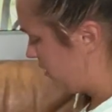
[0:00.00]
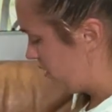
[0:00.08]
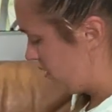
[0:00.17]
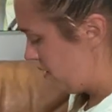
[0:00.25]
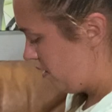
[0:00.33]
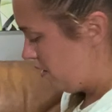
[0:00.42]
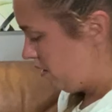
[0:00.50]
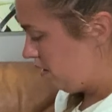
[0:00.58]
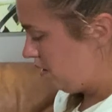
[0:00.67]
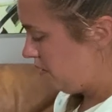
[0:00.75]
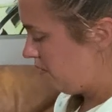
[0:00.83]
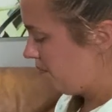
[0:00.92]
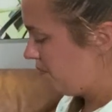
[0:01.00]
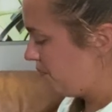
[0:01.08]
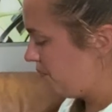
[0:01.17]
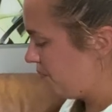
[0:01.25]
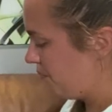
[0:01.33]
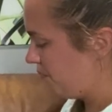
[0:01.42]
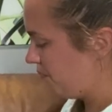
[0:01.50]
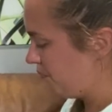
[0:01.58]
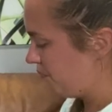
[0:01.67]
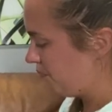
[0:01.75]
No one is speaking in this clip.